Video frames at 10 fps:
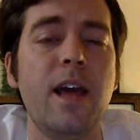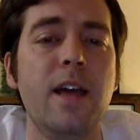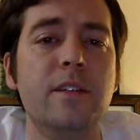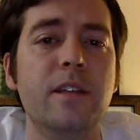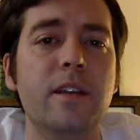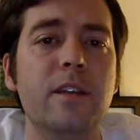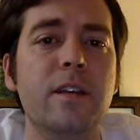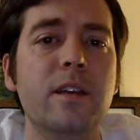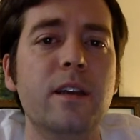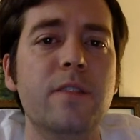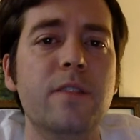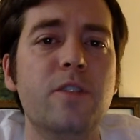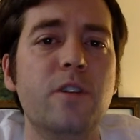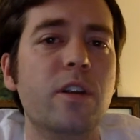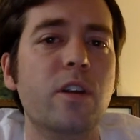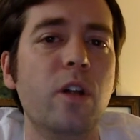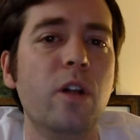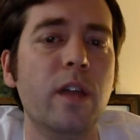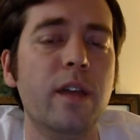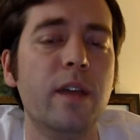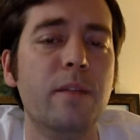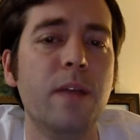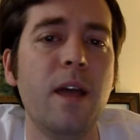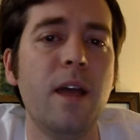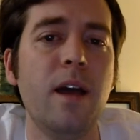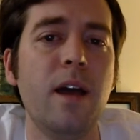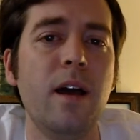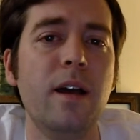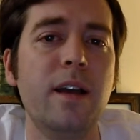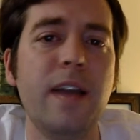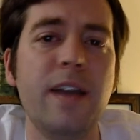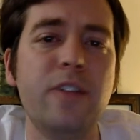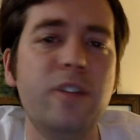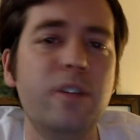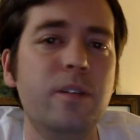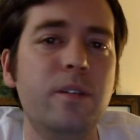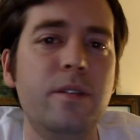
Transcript: as they have started calling him. Kane should